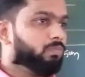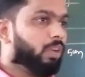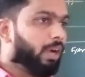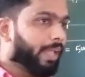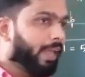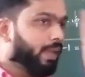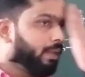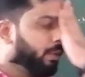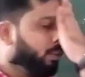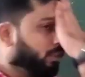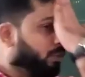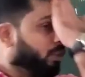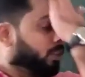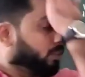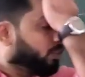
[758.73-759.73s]
Okay,
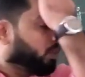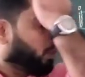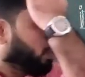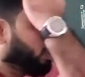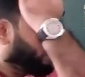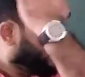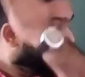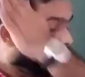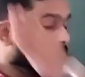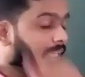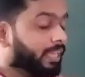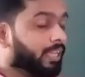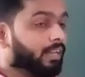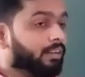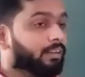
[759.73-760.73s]
so
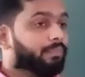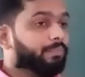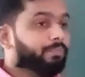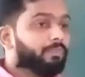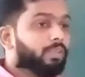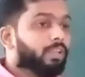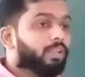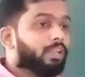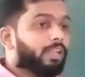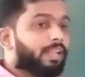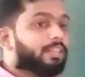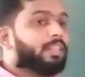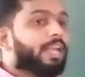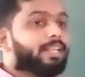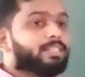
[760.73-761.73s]
here
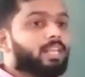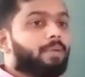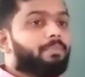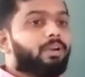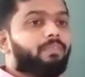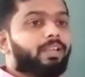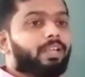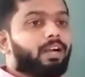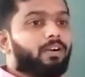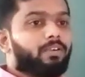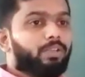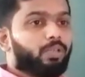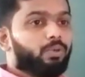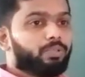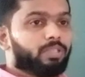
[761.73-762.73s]
in the example we have
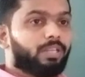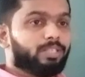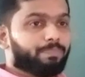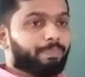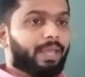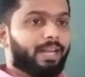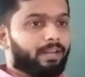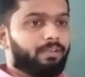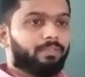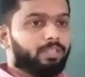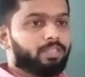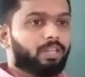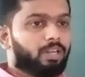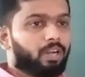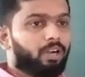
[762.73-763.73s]
used a pen,
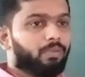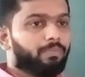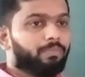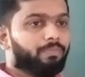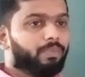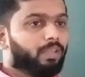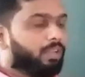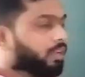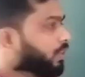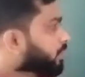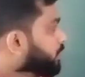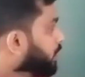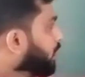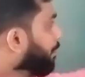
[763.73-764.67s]
is it not? So